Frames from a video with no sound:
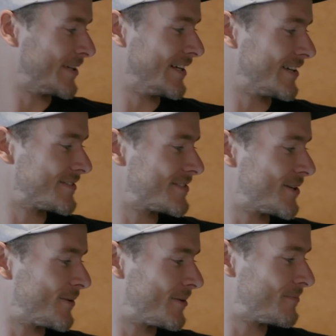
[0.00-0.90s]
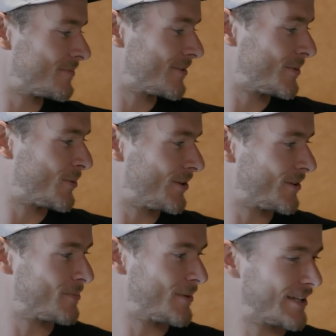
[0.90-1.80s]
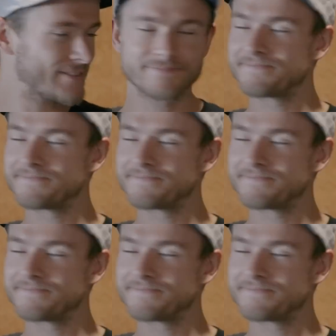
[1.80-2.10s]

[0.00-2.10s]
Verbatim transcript: be done, so um, no point looking back.